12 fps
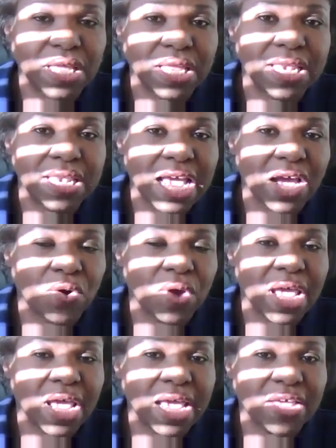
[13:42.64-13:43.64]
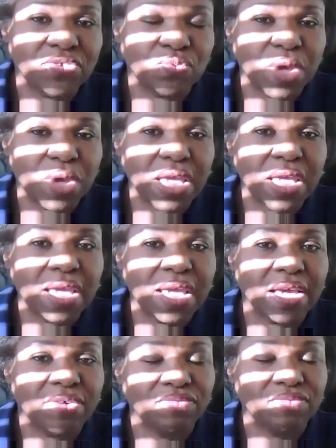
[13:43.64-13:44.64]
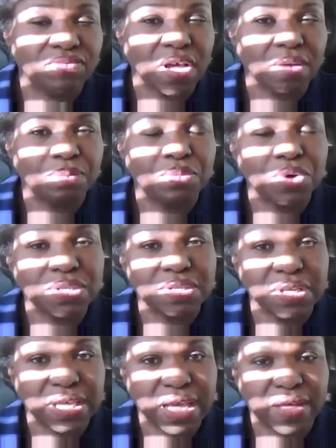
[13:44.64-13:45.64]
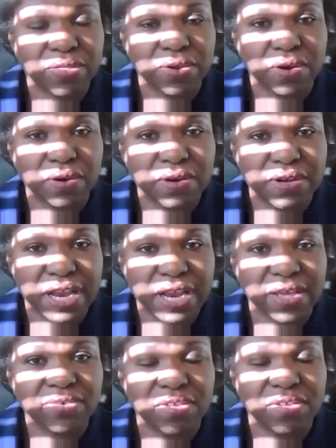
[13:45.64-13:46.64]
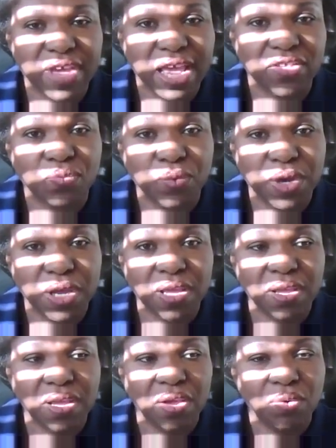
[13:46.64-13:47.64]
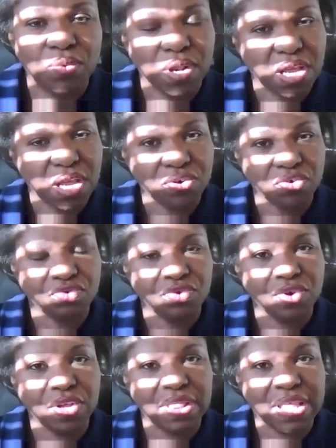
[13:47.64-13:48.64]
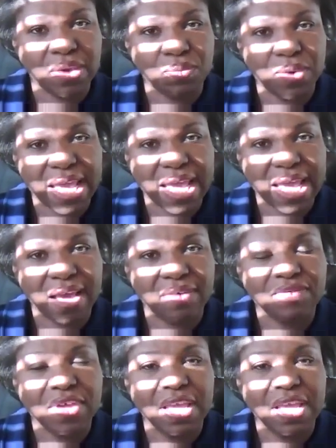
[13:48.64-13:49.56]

Now, as we have put together Next Advance, we really understood that we have